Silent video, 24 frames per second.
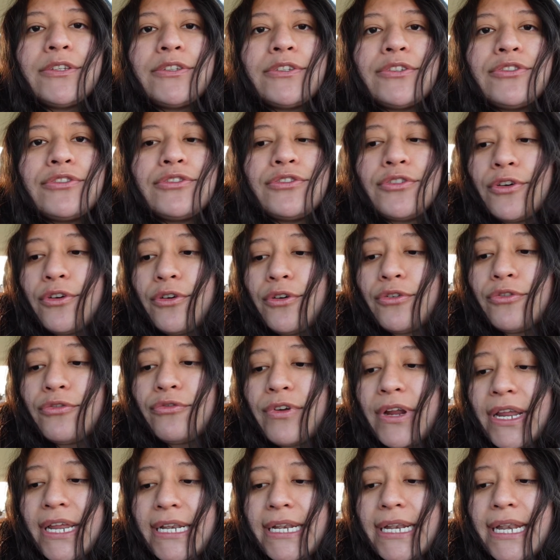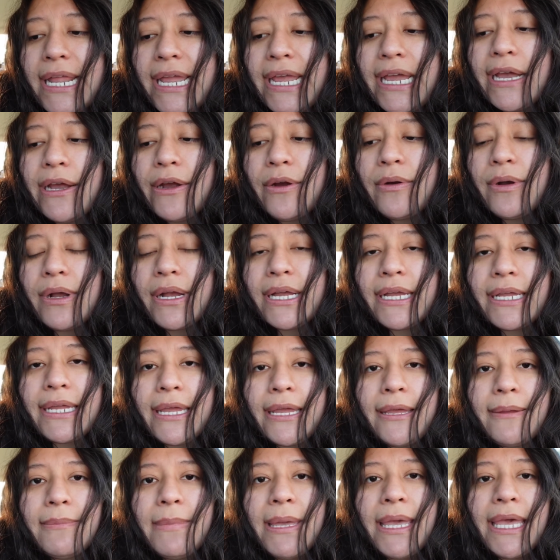So right now I
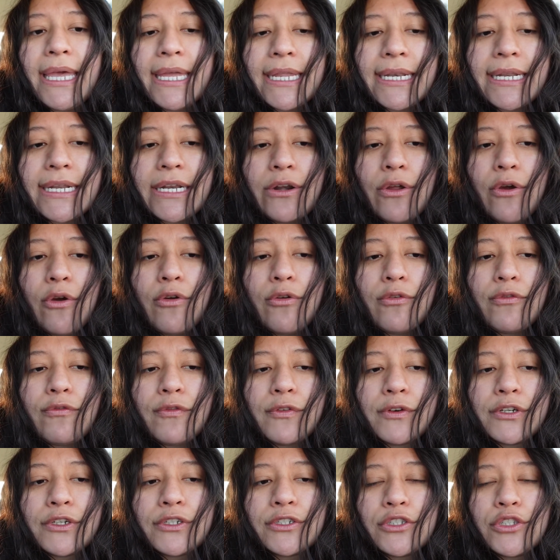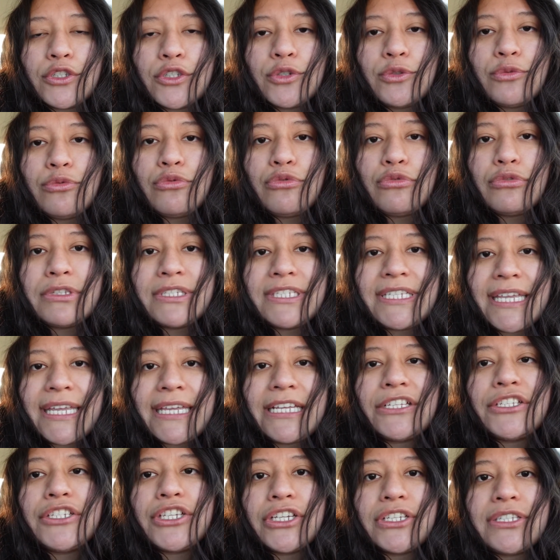am headed over to
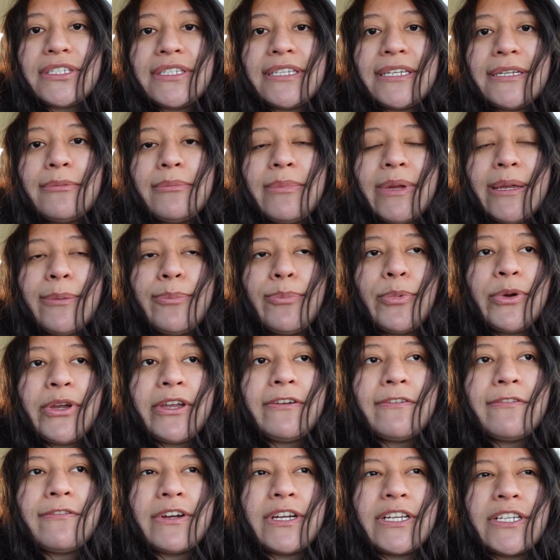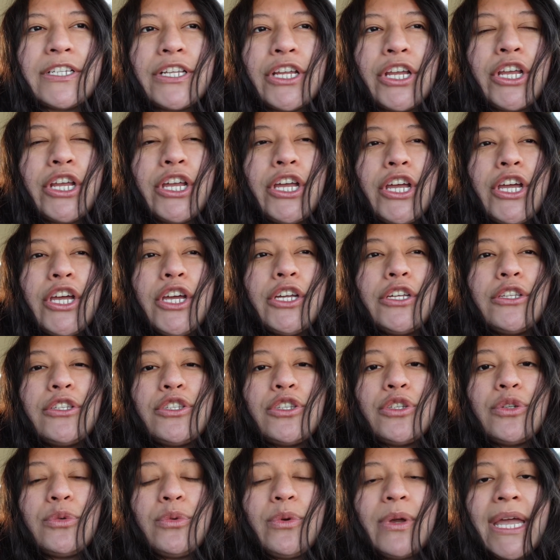take Justin, my boyfriend,
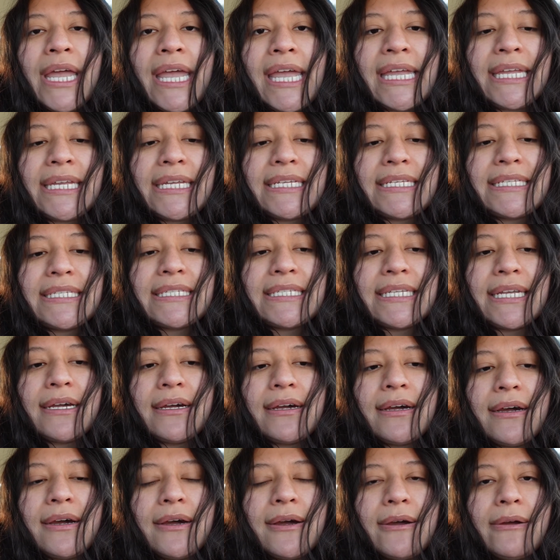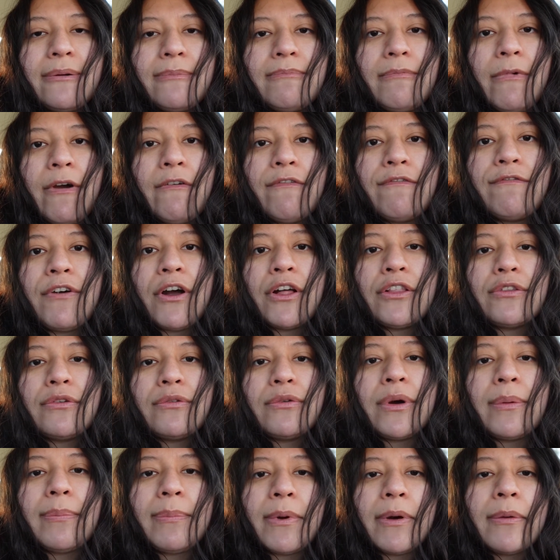to his
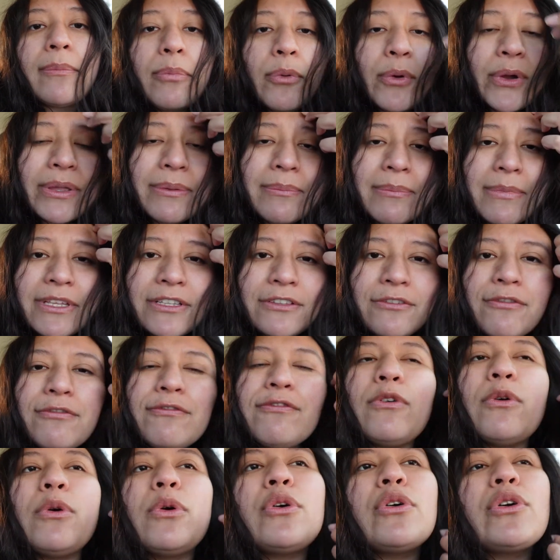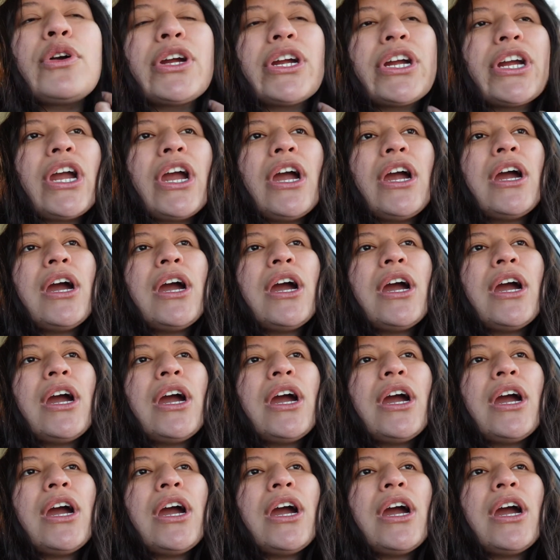follow-up appointment for